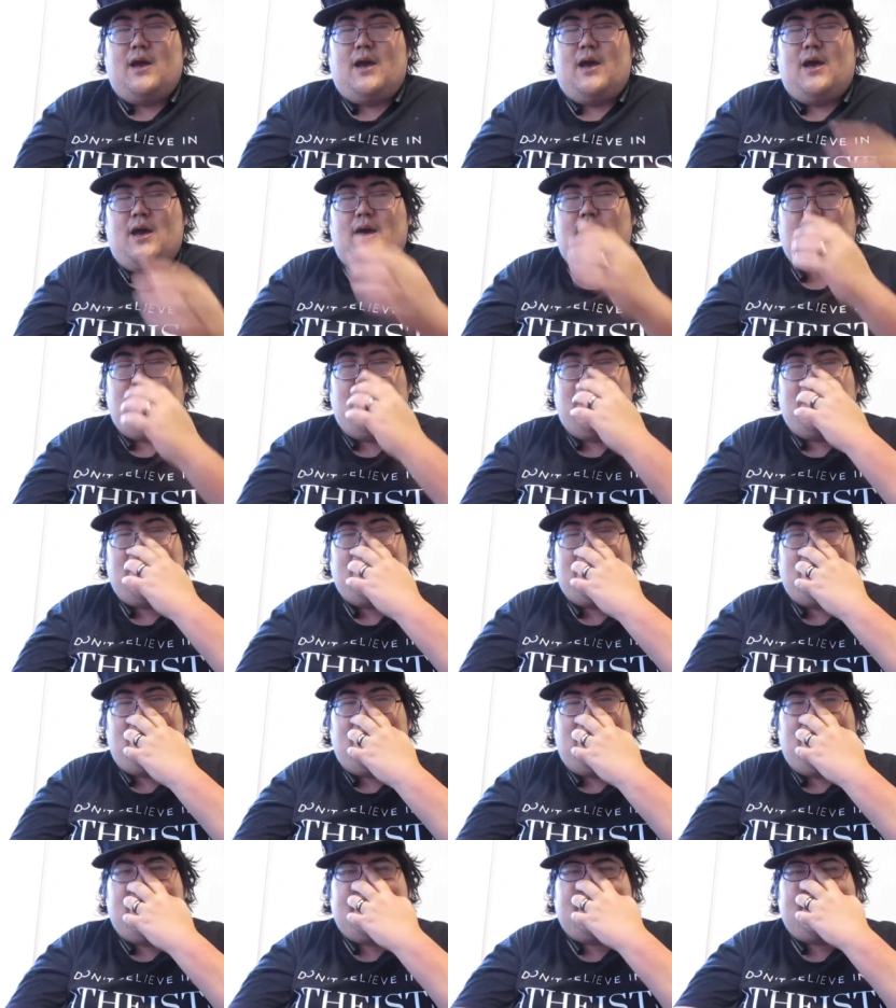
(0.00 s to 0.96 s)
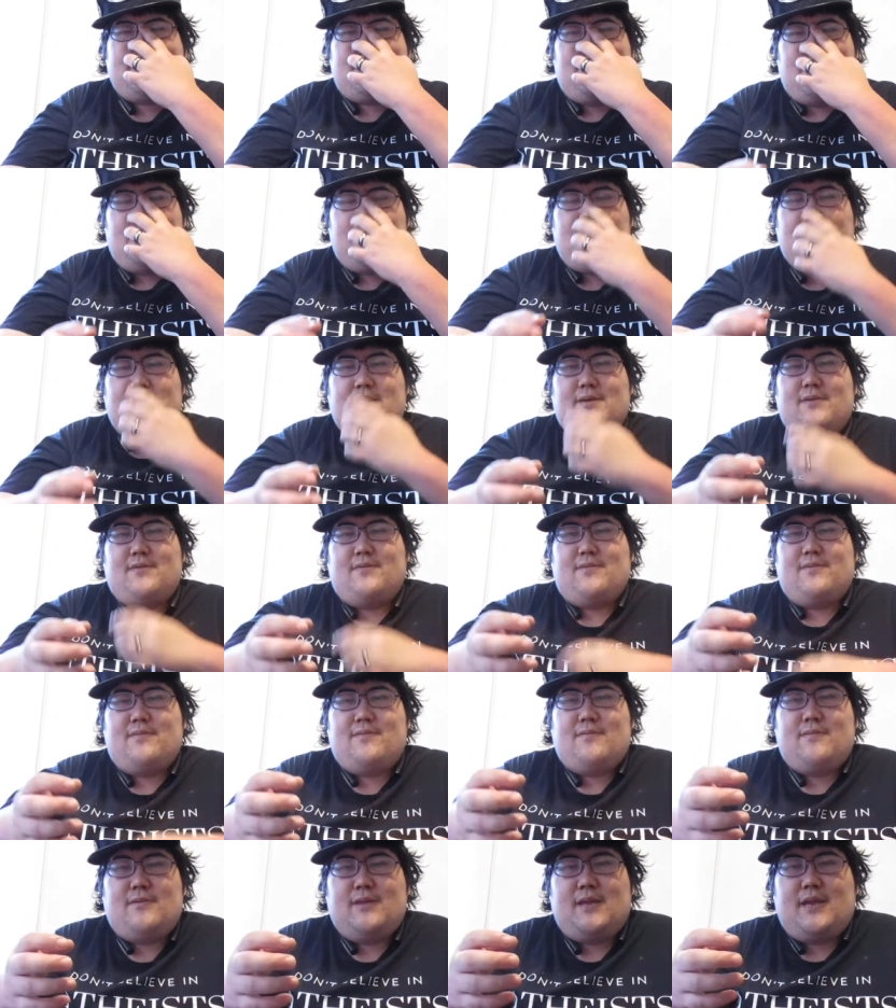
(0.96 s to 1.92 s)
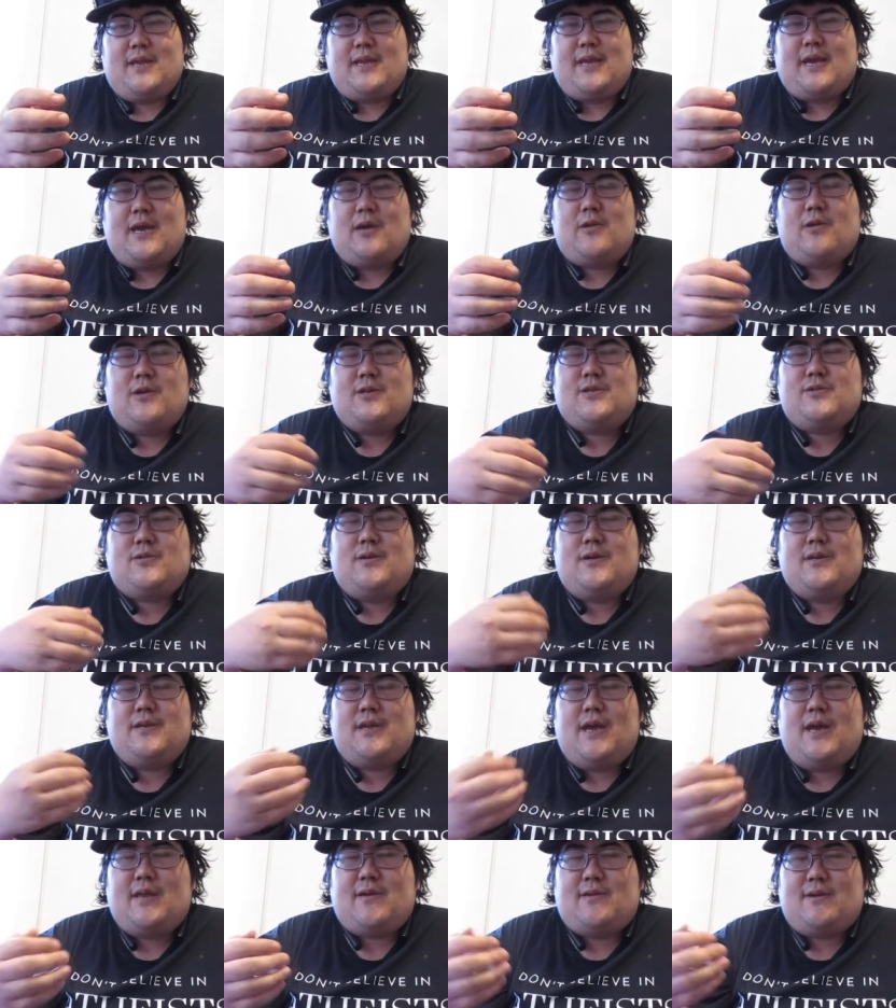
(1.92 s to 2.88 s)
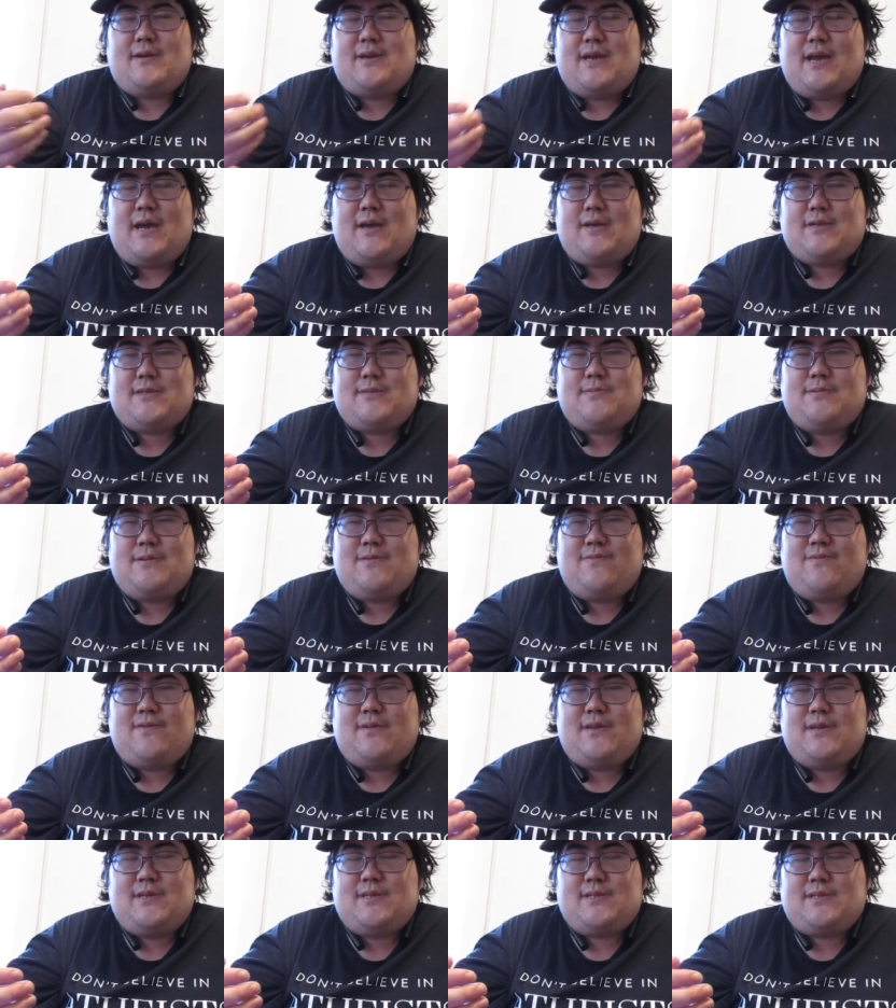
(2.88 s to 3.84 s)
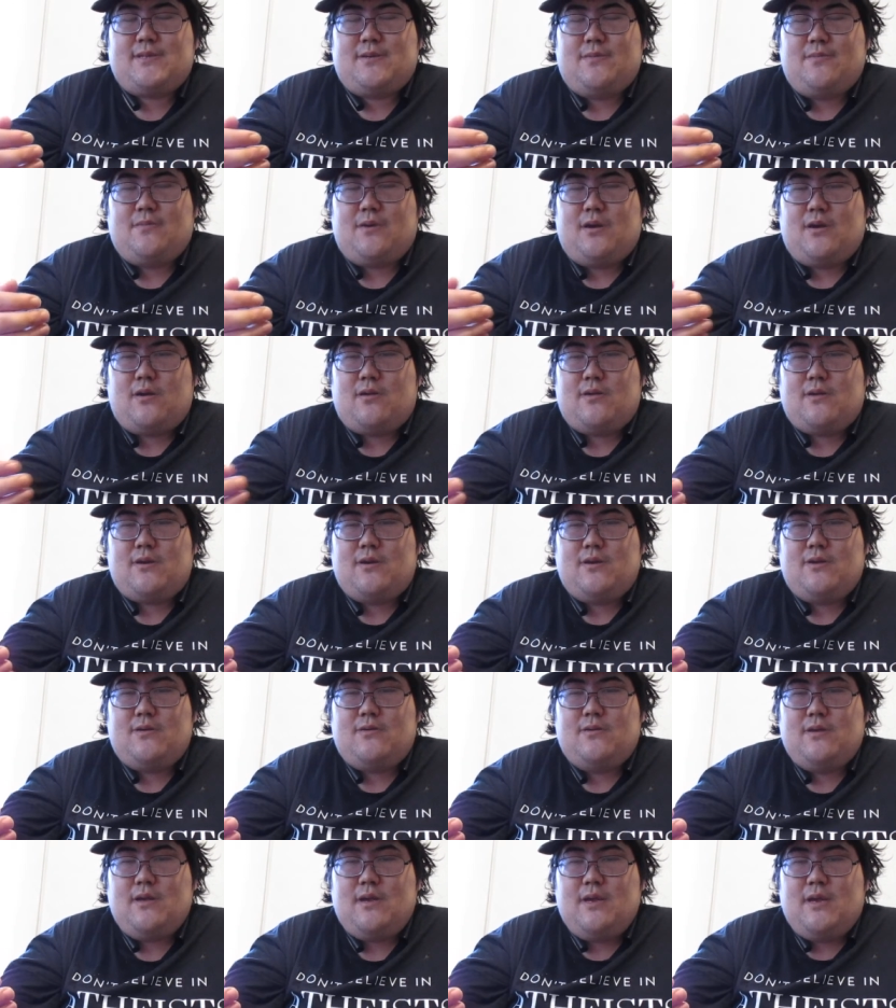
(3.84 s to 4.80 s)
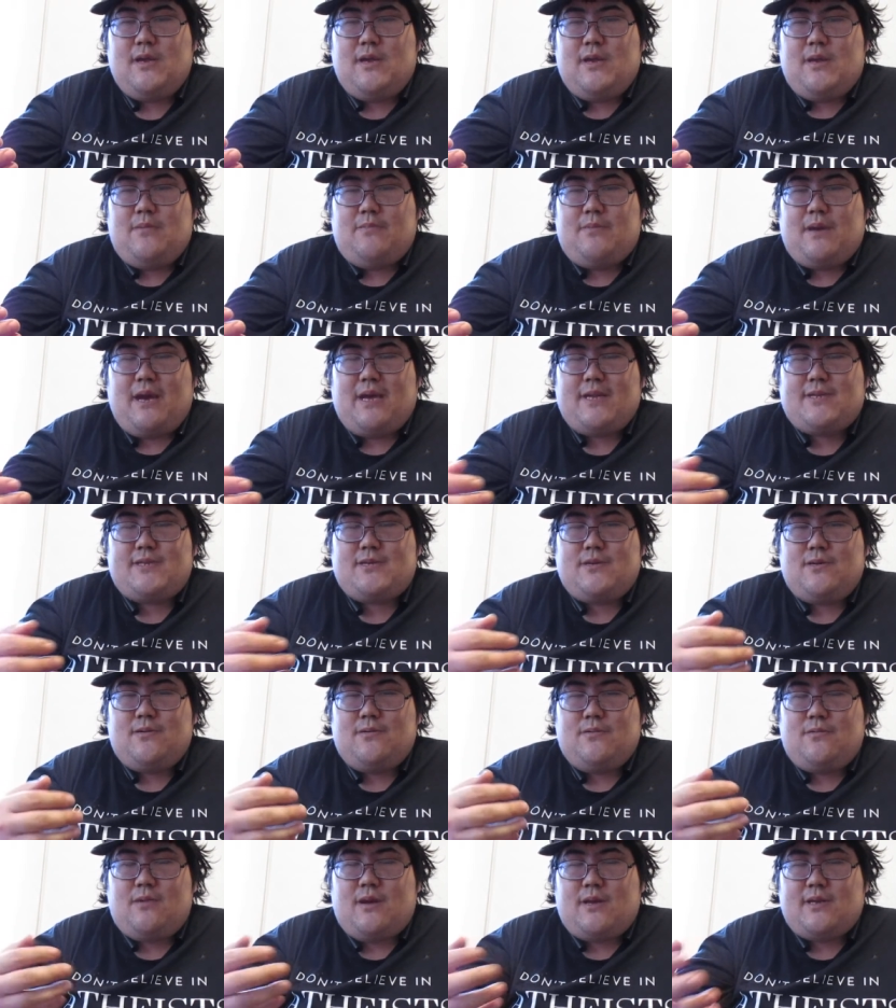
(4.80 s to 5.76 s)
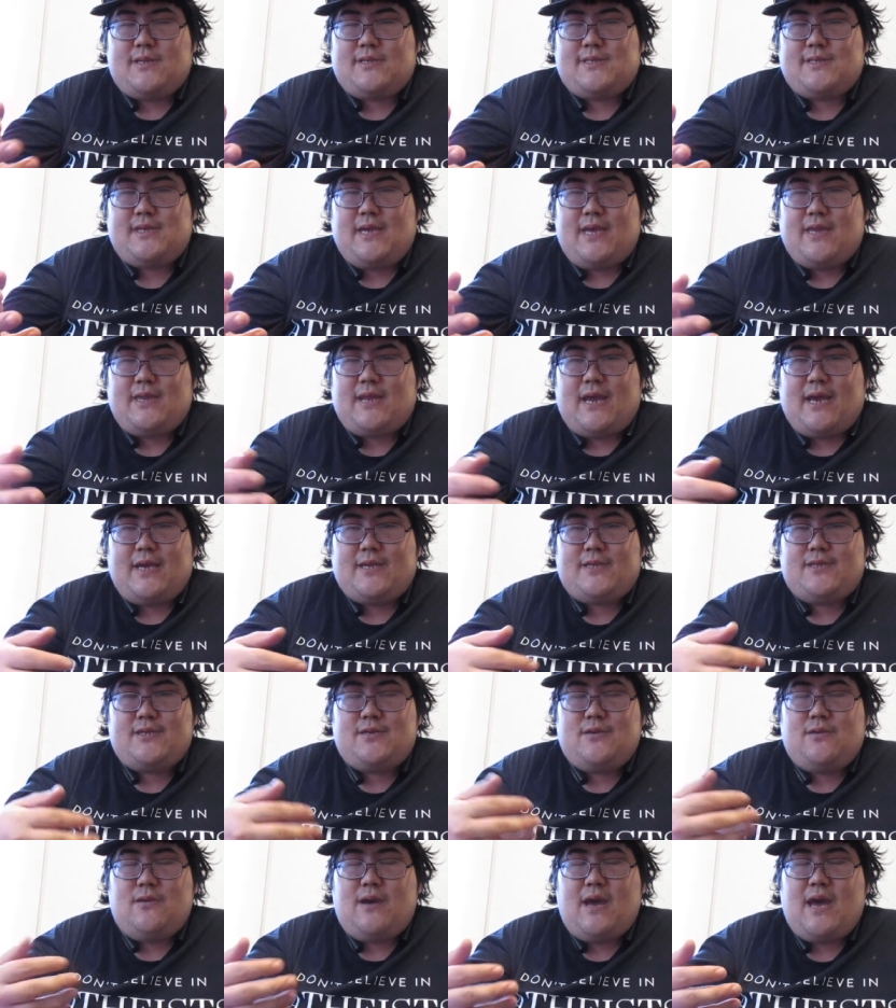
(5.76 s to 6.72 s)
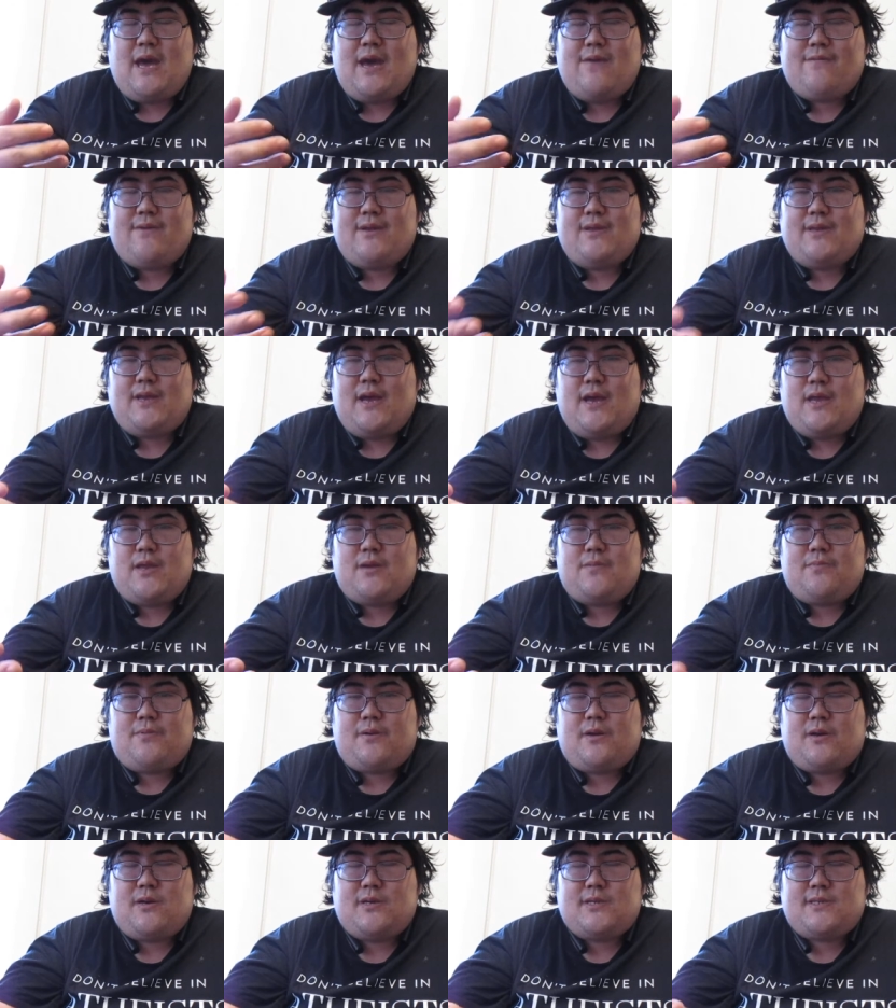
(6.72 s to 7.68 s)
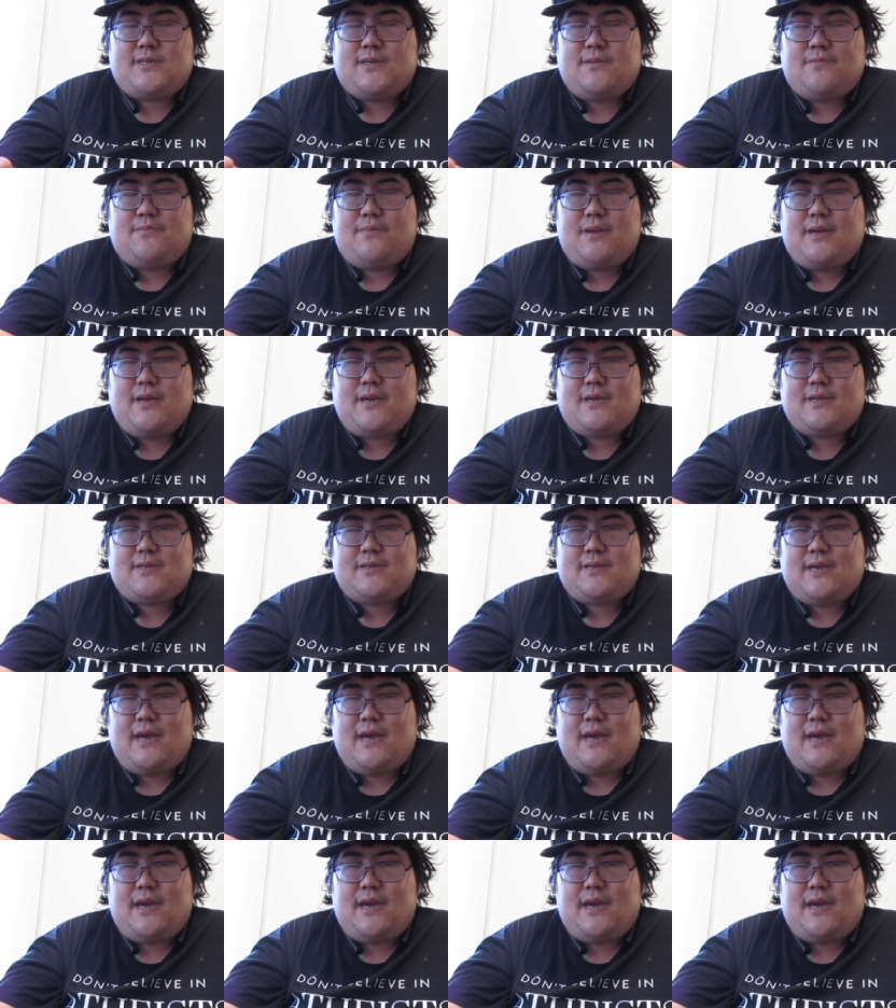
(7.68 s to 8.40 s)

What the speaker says: I just want to make I'm going to do another announcement for this tomorrow, but I do want to say that I do have another person picked